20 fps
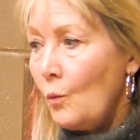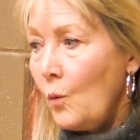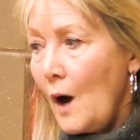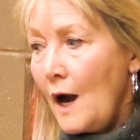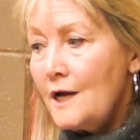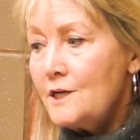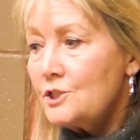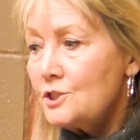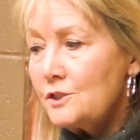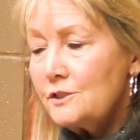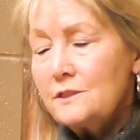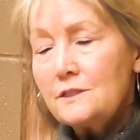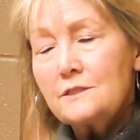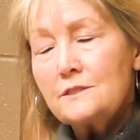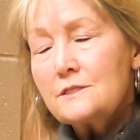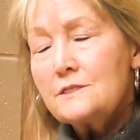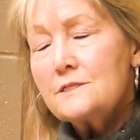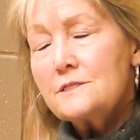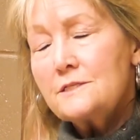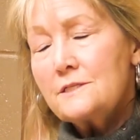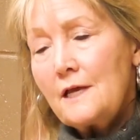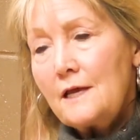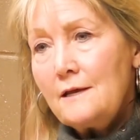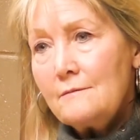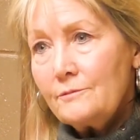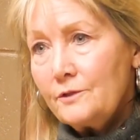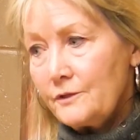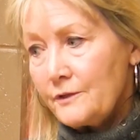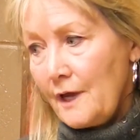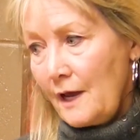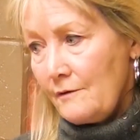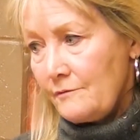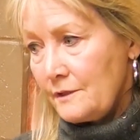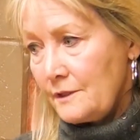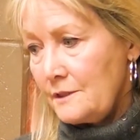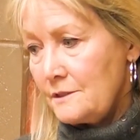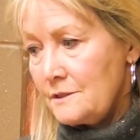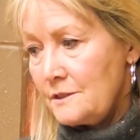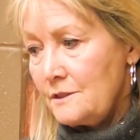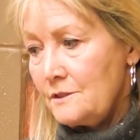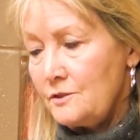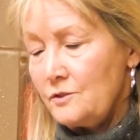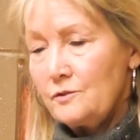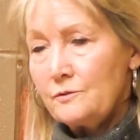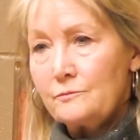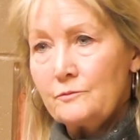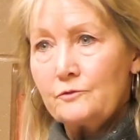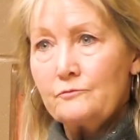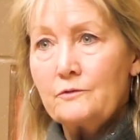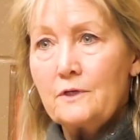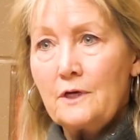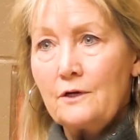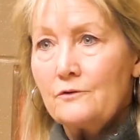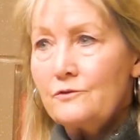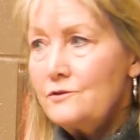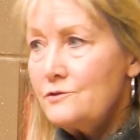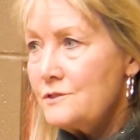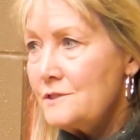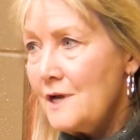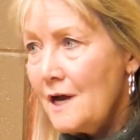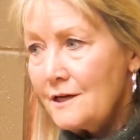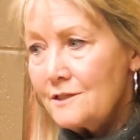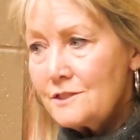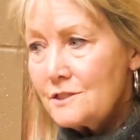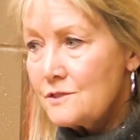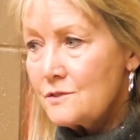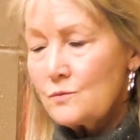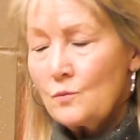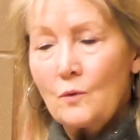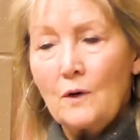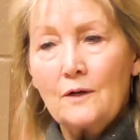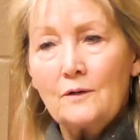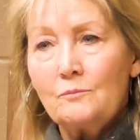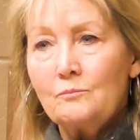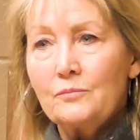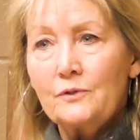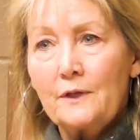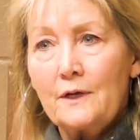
Why shouldn't the disabled have a continuum of care? There's not just one